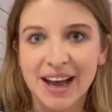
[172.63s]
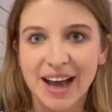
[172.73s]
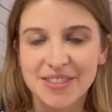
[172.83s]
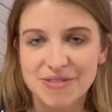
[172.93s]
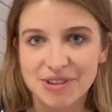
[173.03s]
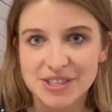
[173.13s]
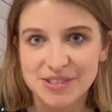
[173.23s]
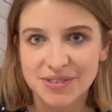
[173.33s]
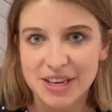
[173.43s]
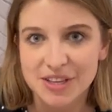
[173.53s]
and the rest
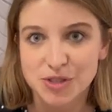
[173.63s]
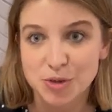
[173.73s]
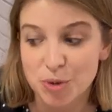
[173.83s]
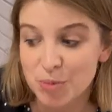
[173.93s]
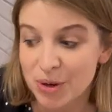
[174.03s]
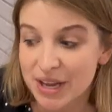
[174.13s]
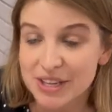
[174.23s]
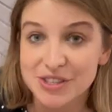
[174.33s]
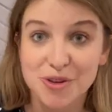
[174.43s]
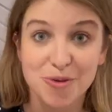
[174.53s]
of it is to be put
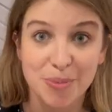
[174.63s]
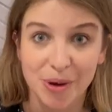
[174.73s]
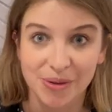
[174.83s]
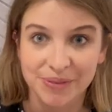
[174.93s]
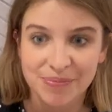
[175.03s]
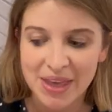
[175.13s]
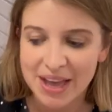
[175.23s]
into your bowl.